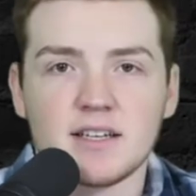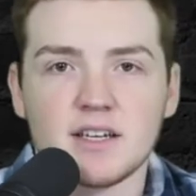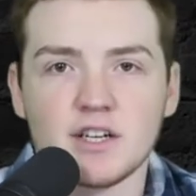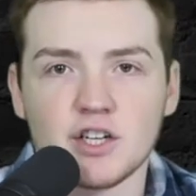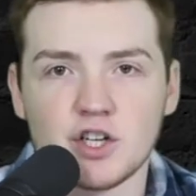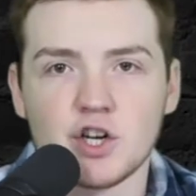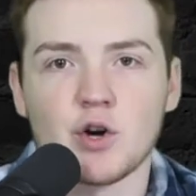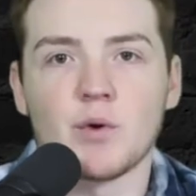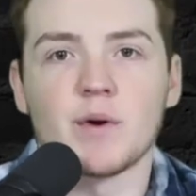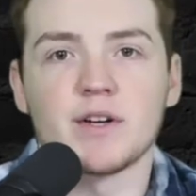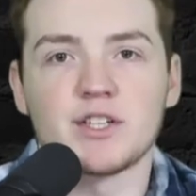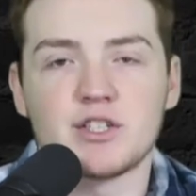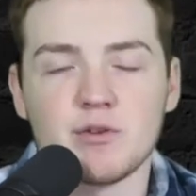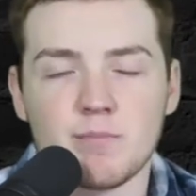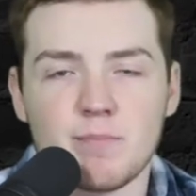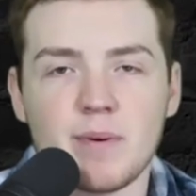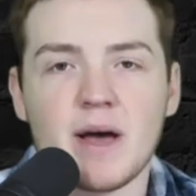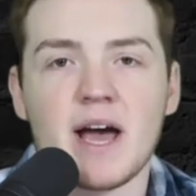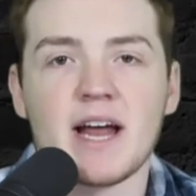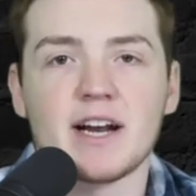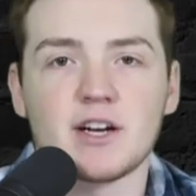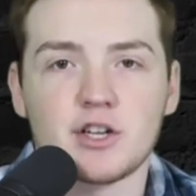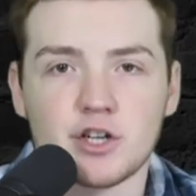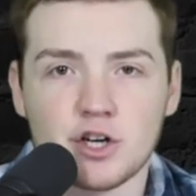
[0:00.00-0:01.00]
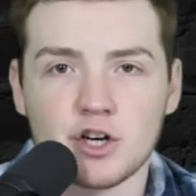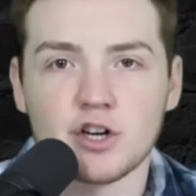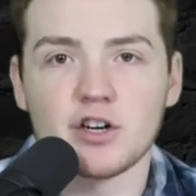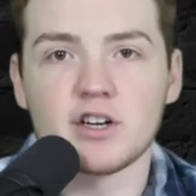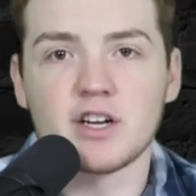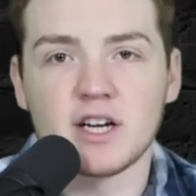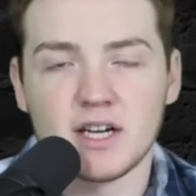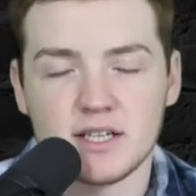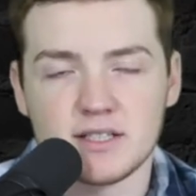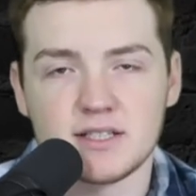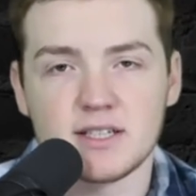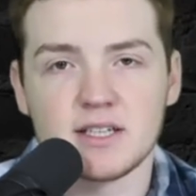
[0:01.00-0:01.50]
going to bet Kirk
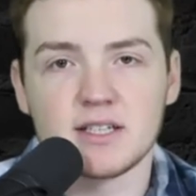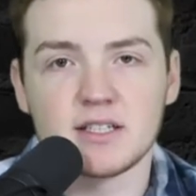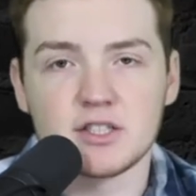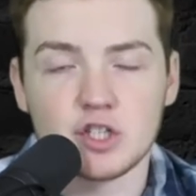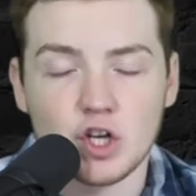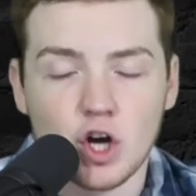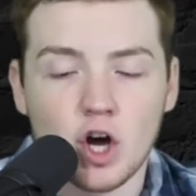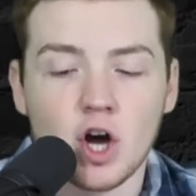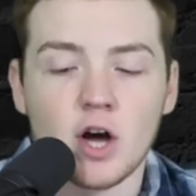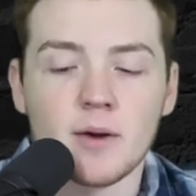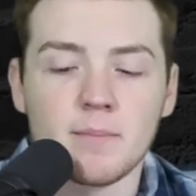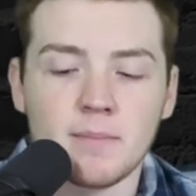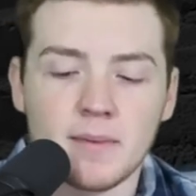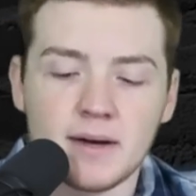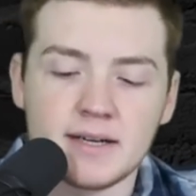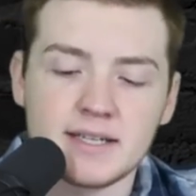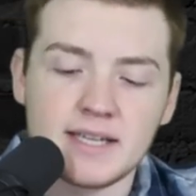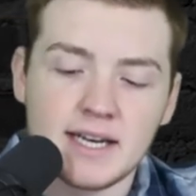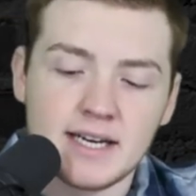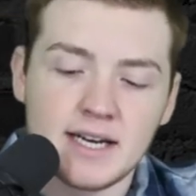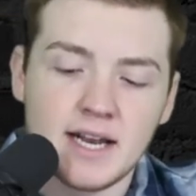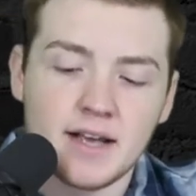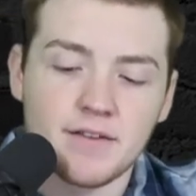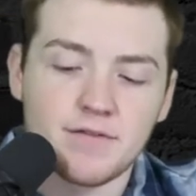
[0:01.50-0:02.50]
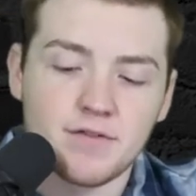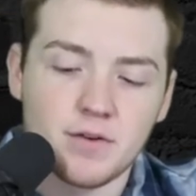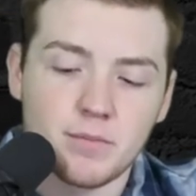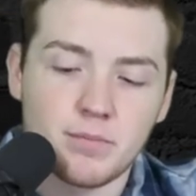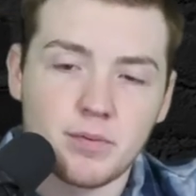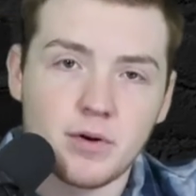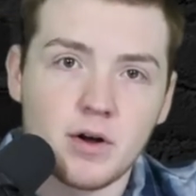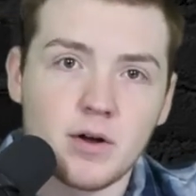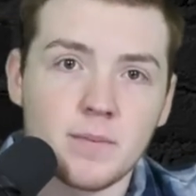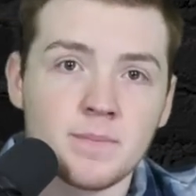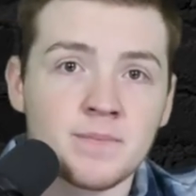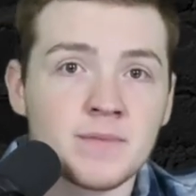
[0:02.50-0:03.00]
Cousins on Monday Night
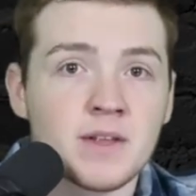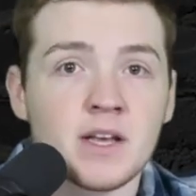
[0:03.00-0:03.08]
Football.